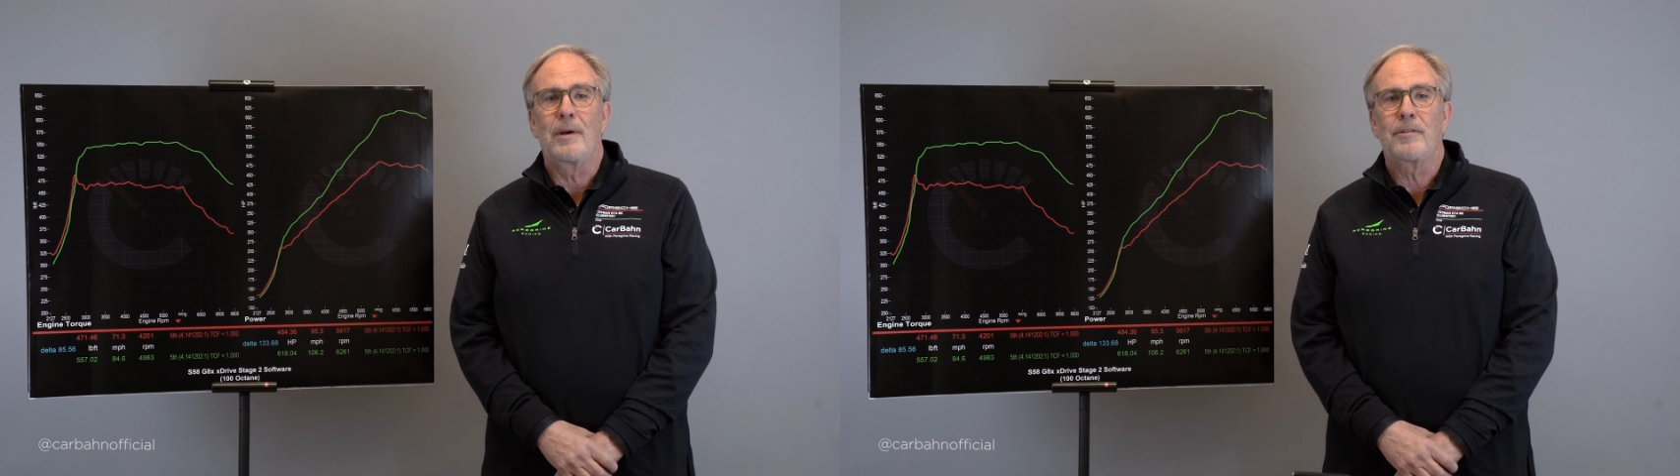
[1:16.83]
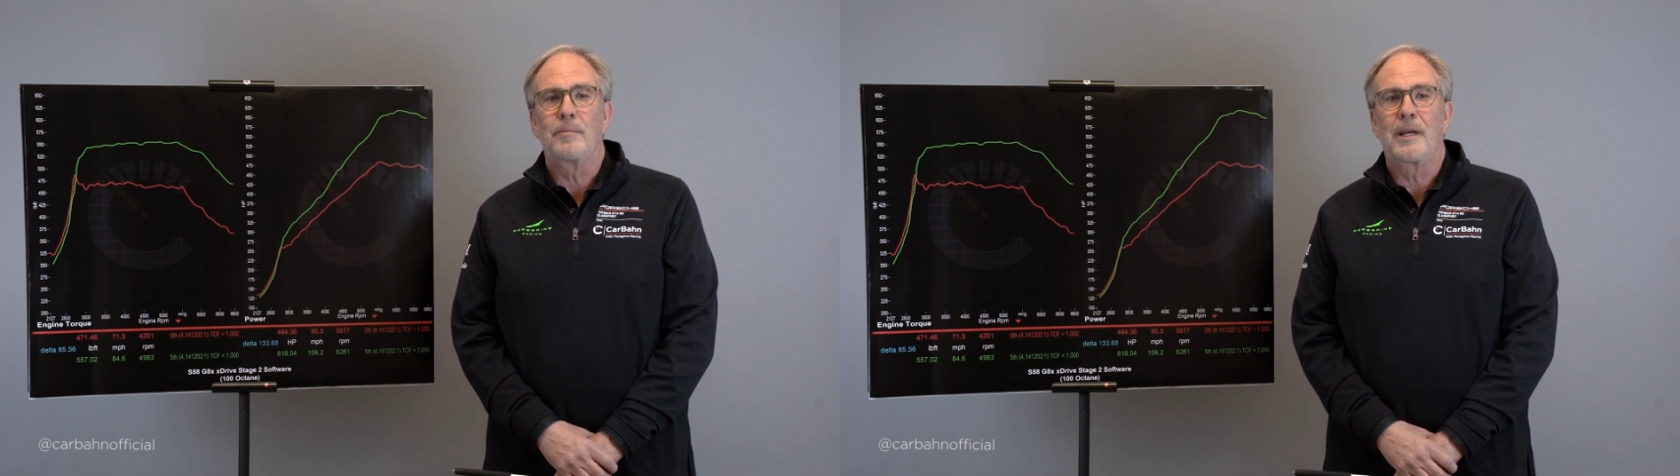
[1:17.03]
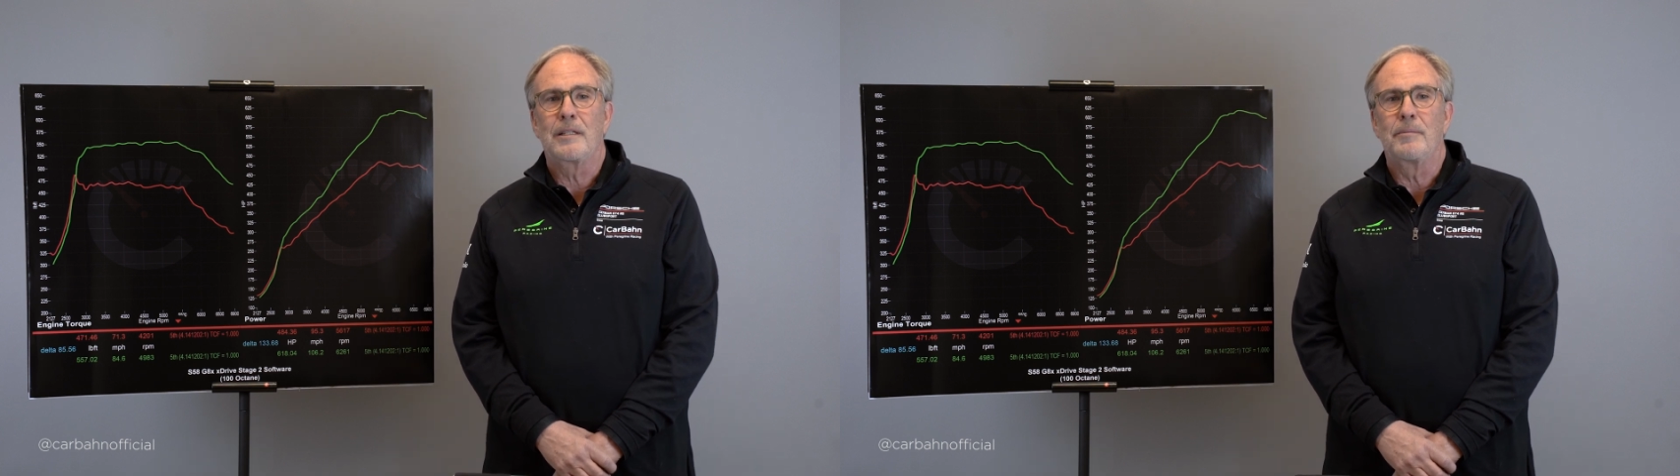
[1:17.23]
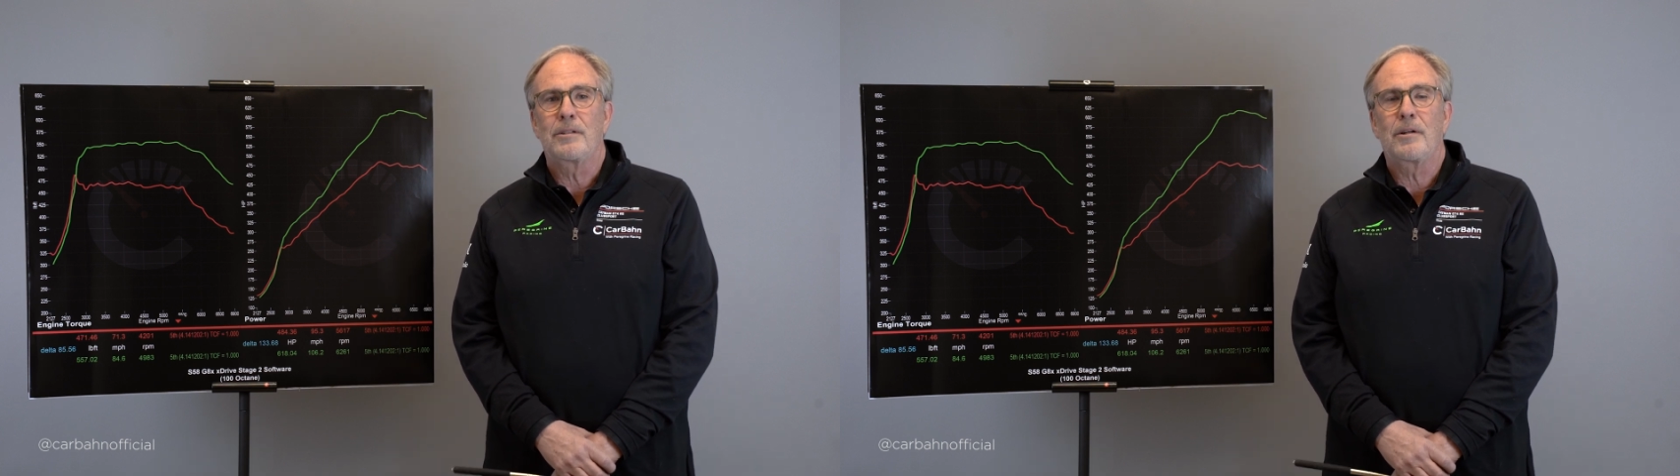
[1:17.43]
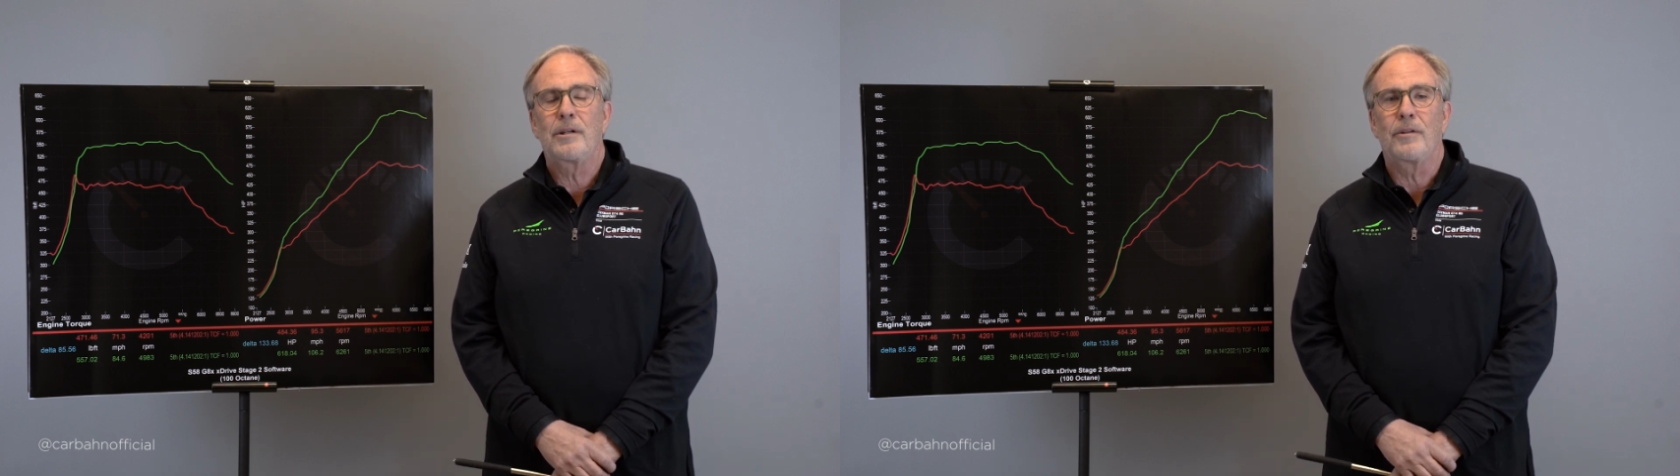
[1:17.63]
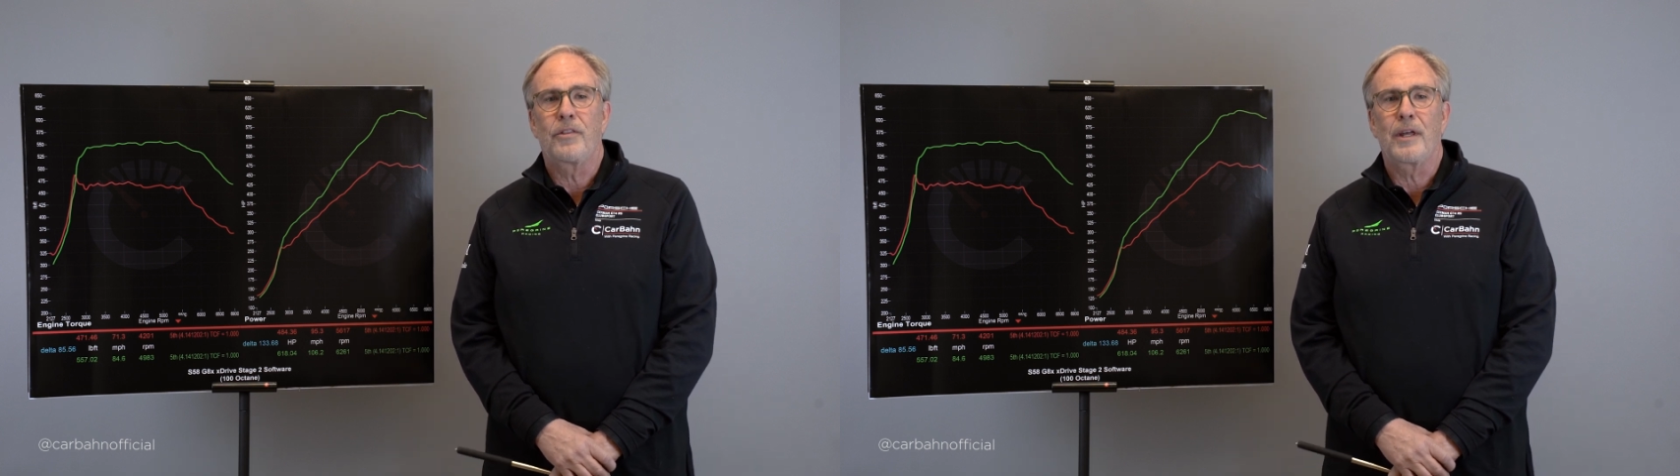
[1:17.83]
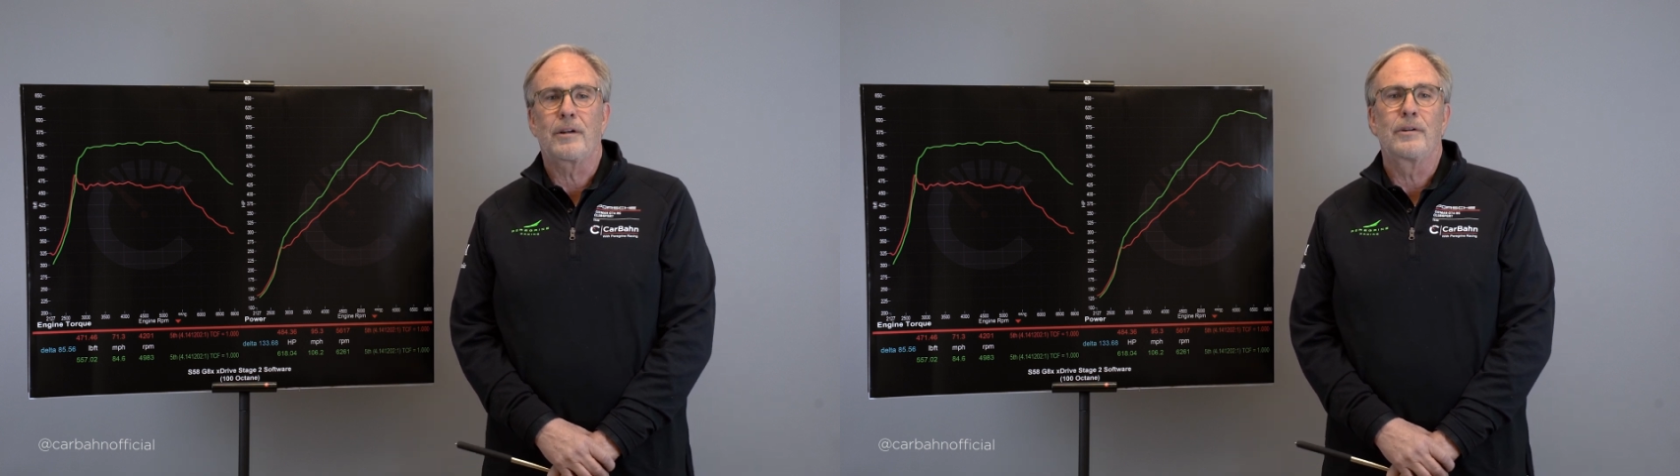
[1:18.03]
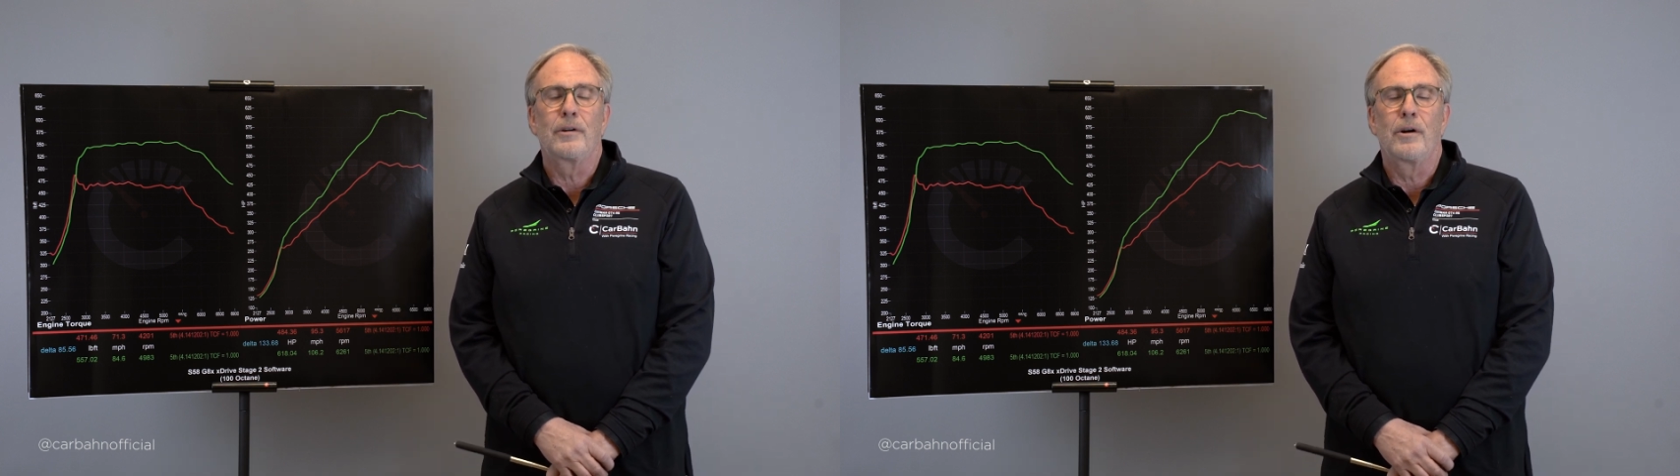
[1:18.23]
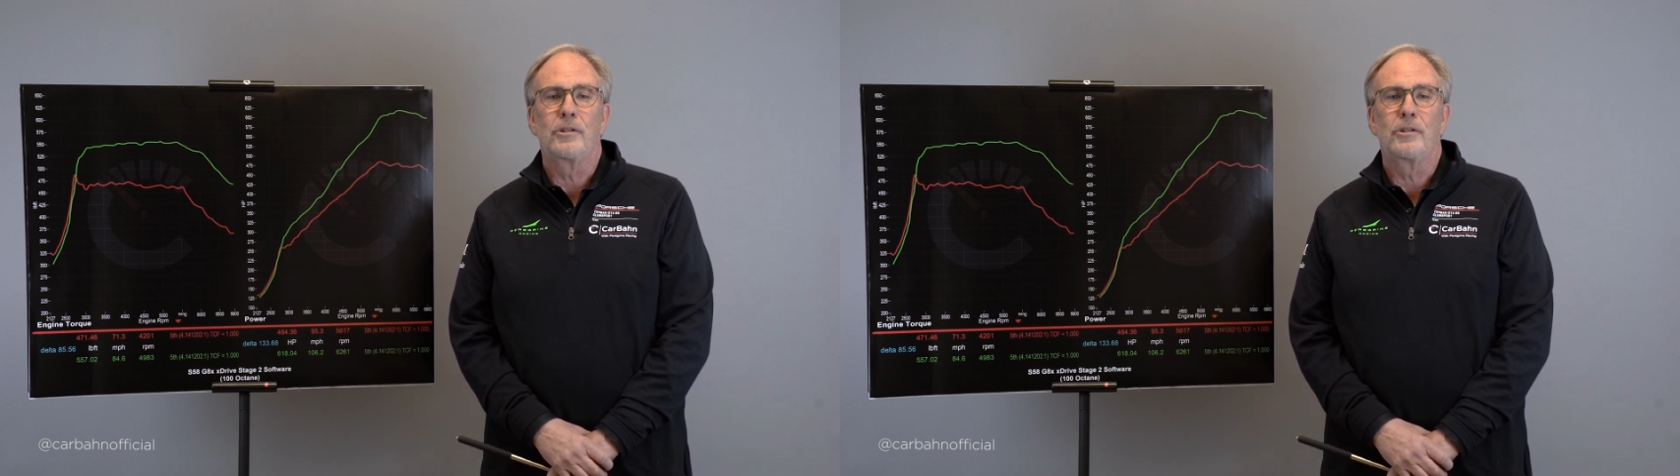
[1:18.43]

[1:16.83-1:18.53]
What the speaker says: We have to make the material thicker